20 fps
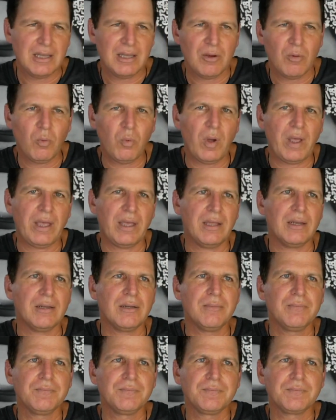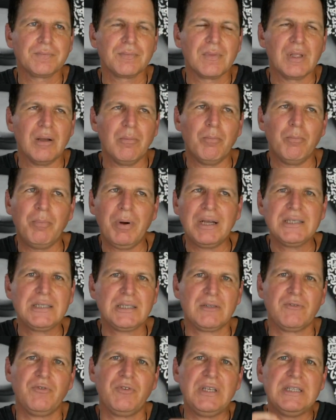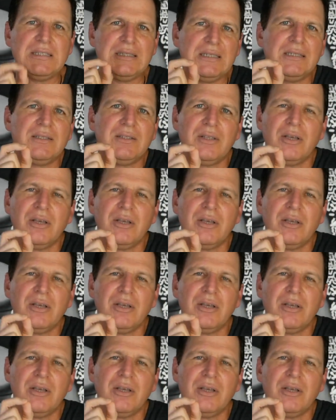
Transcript: When BuzzFeed did